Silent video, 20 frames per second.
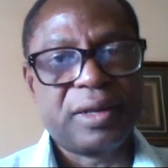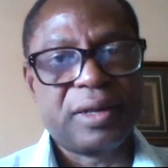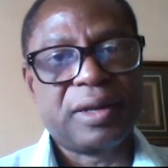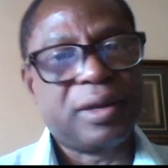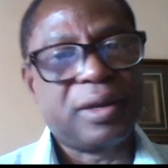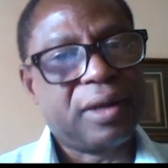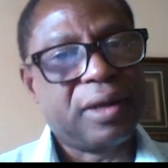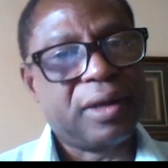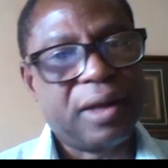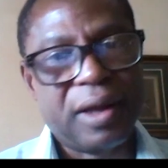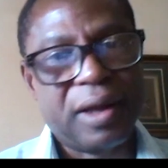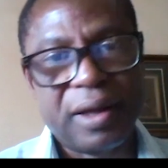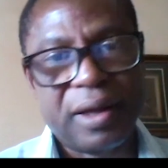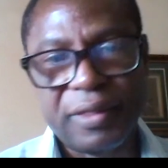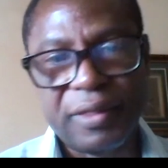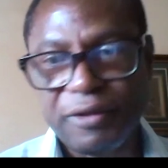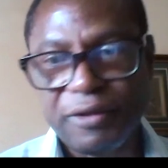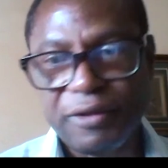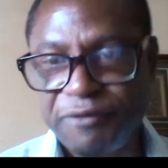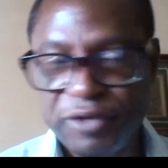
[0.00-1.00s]

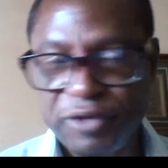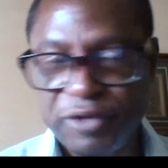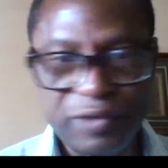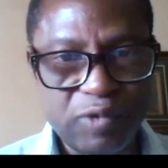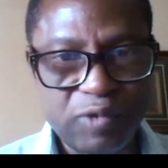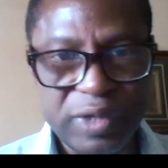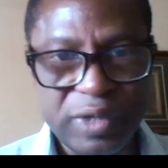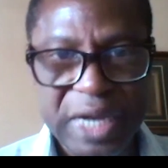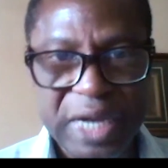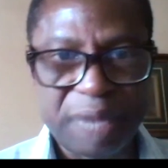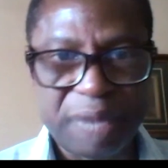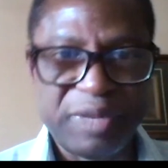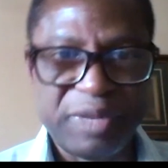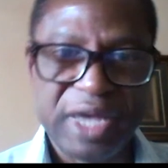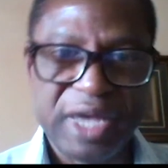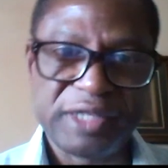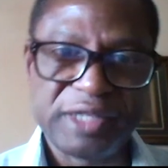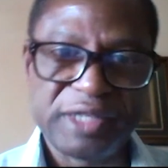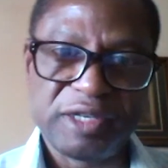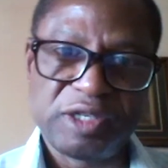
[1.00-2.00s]
the food will not be
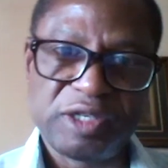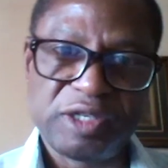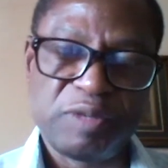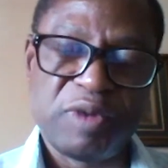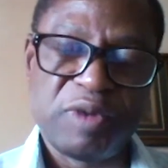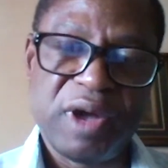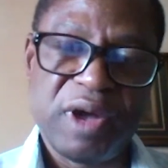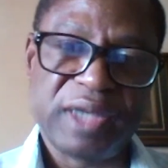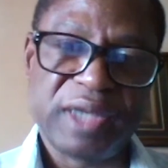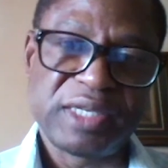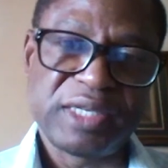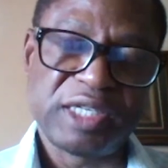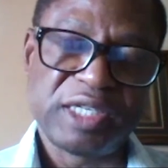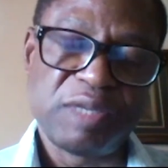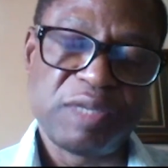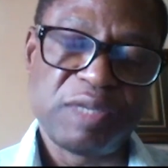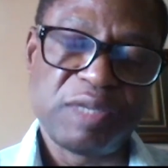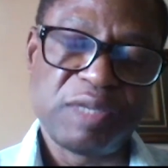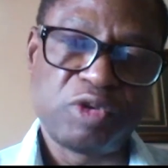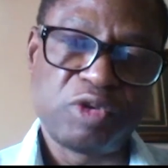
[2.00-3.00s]

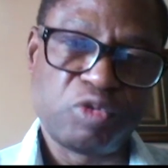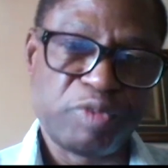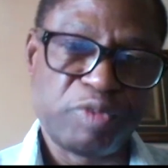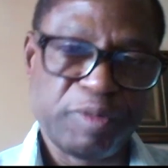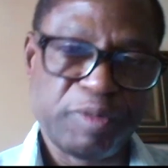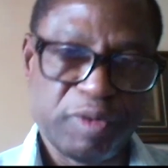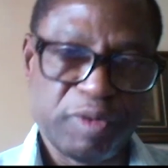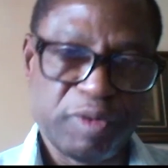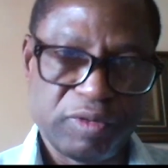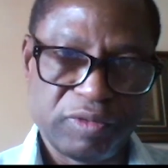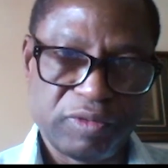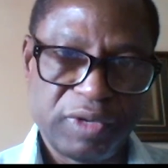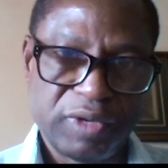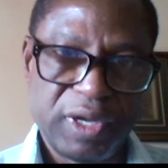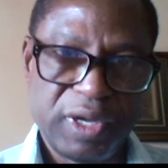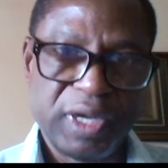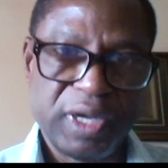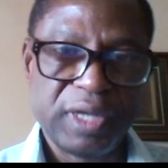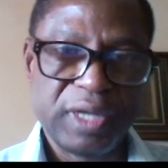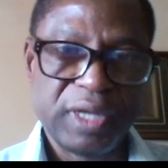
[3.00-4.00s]
accessible to people.
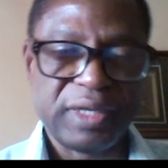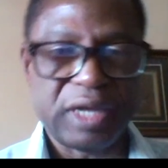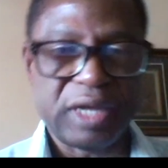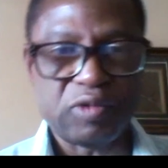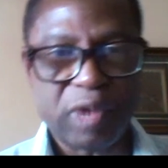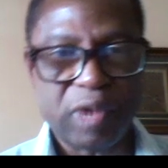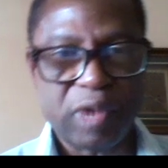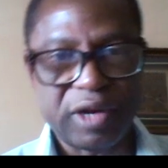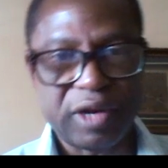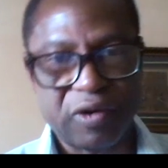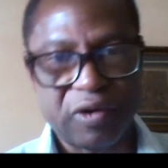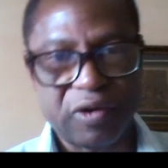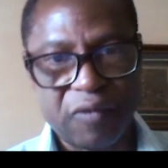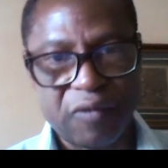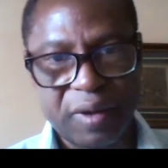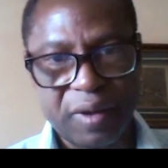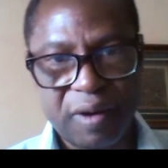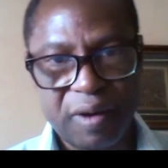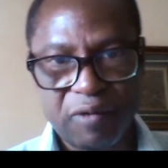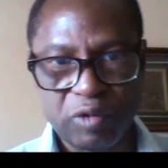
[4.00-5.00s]
And that's why the
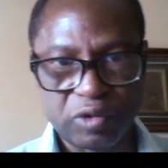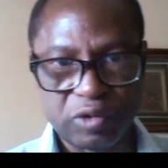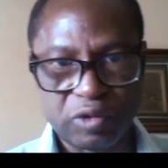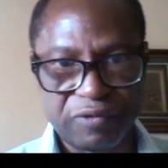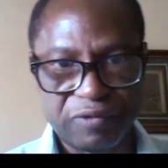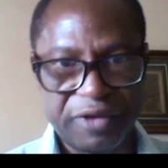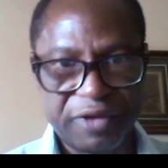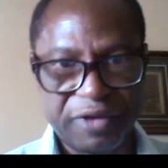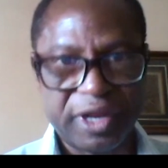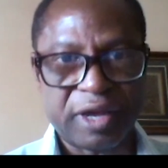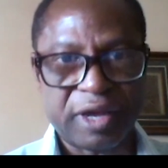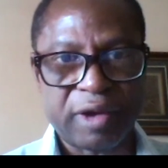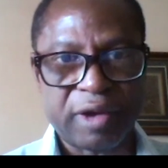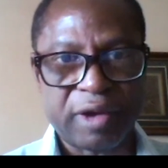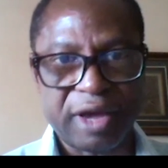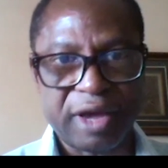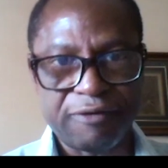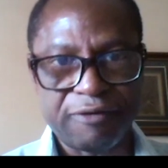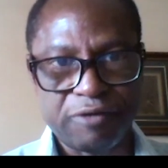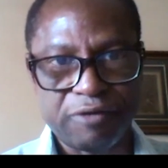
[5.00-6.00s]
governor was very
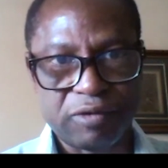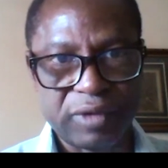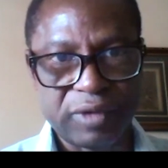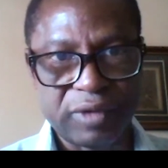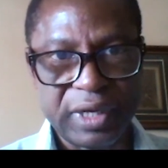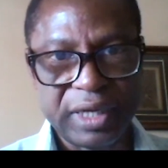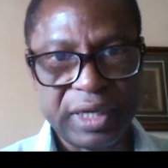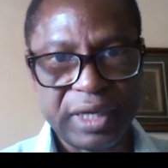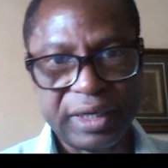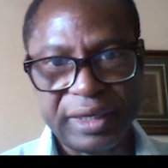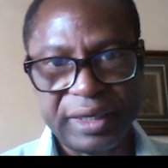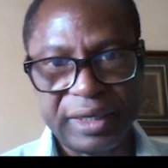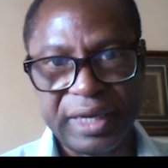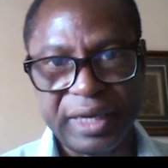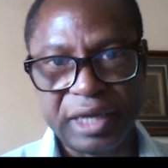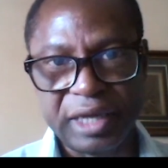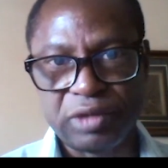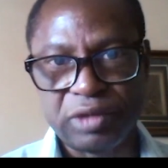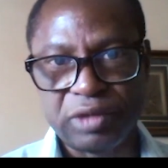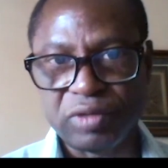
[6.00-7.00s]
careful. They
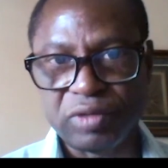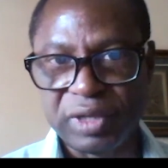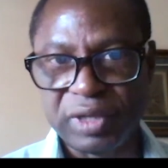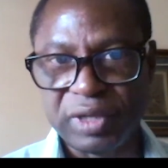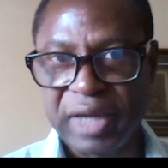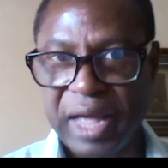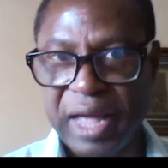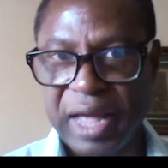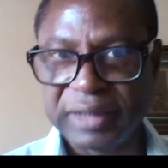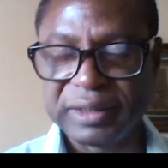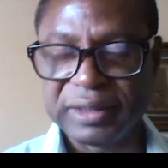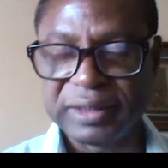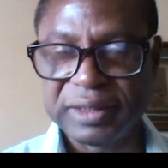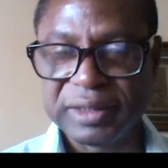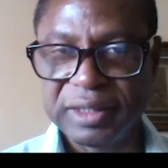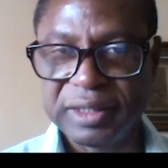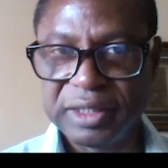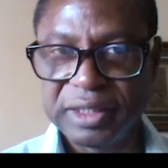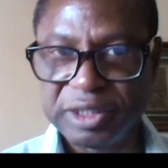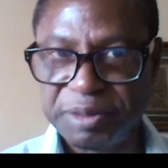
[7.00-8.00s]
did not
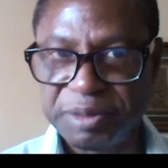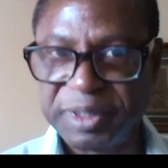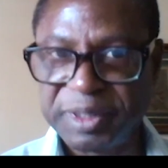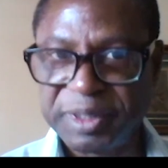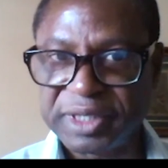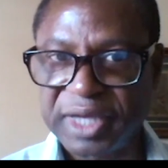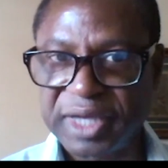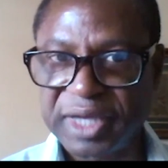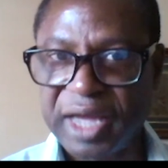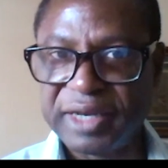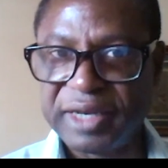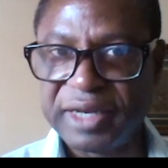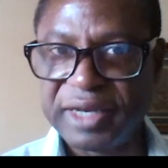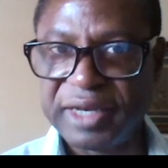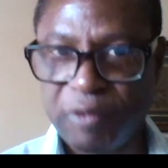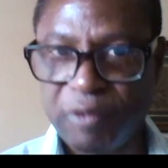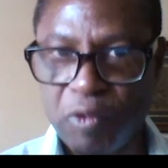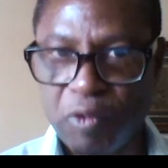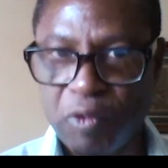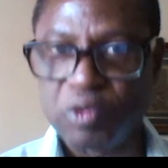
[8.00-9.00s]
specifically
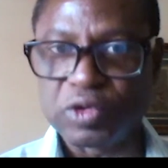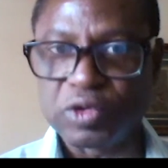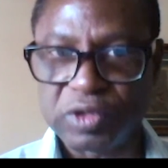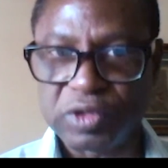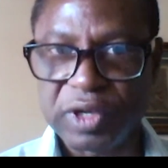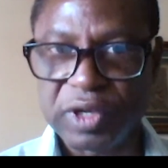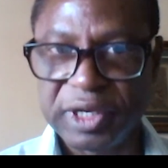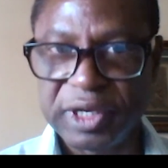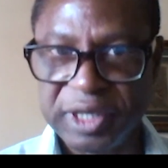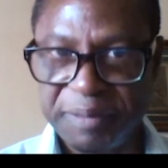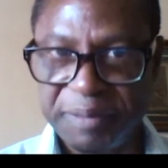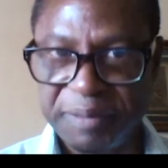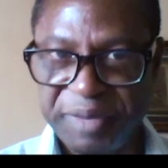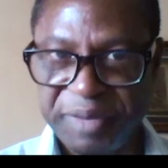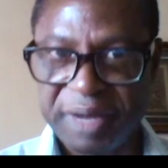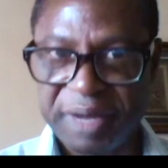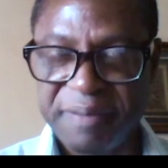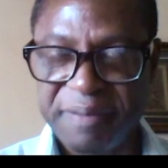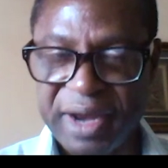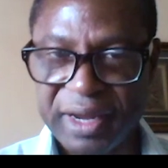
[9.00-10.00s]
close the
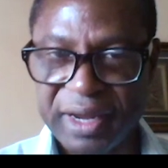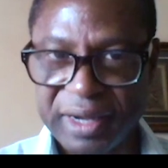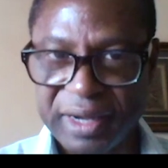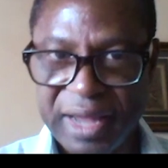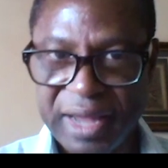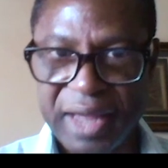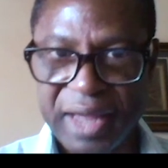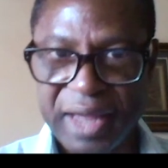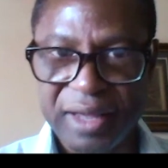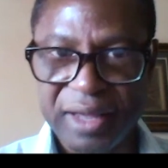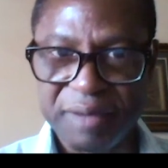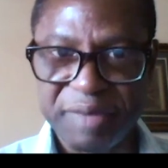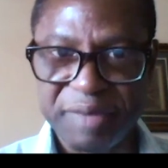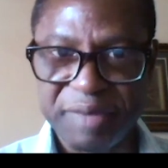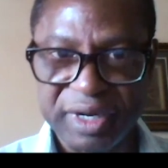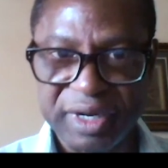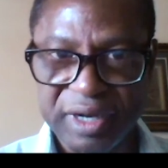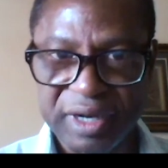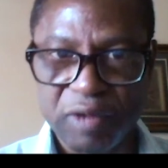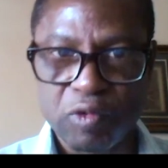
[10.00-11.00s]
big market like
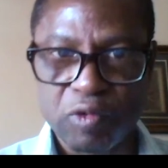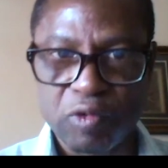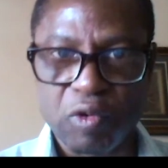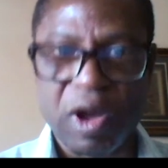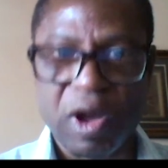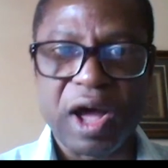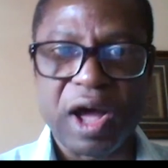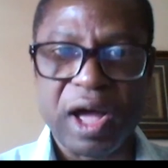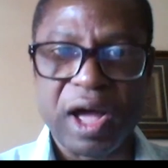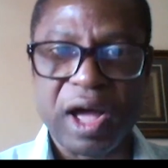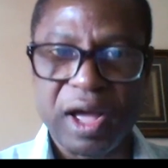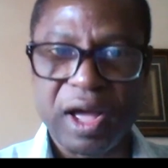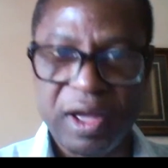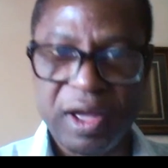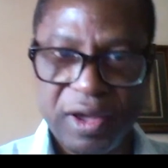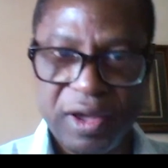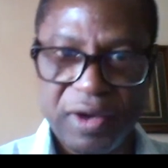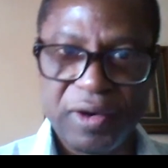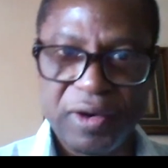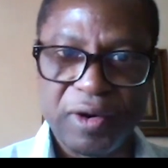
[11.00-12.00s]
Medina Kura
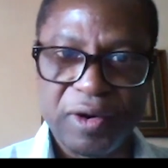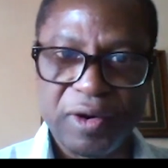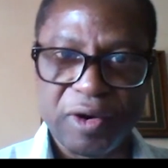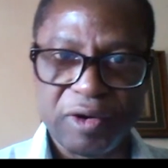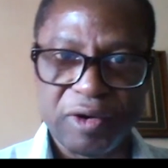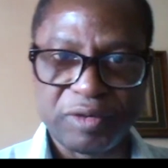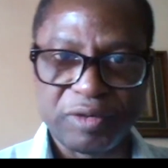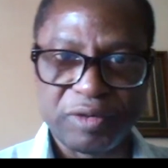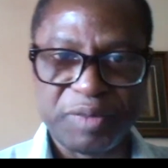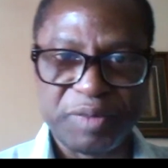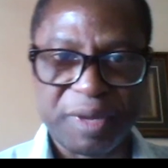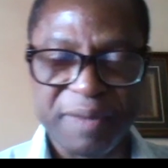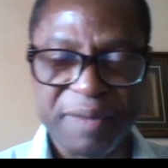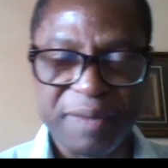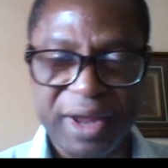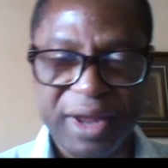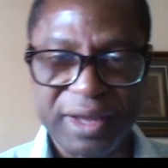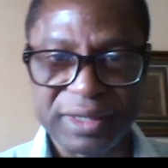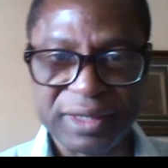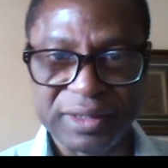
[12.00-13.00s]
or big
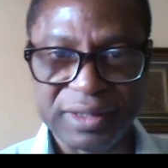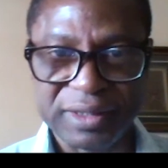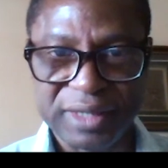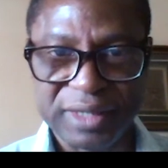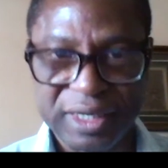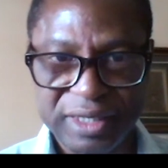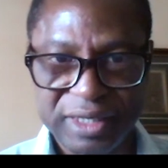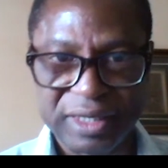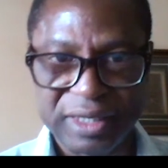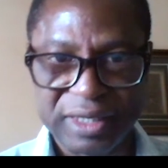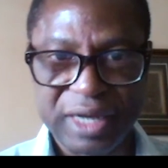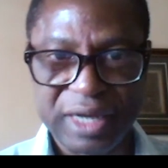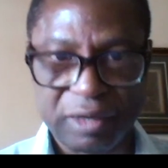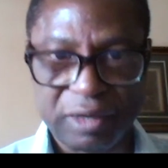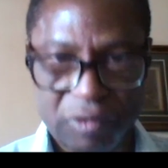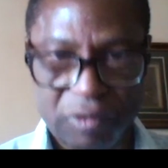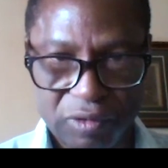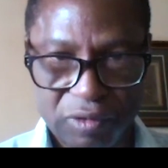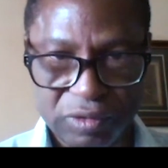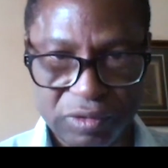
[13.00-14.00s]
markets. They did not
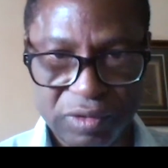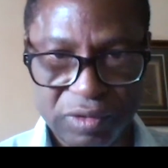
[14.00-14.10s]
close.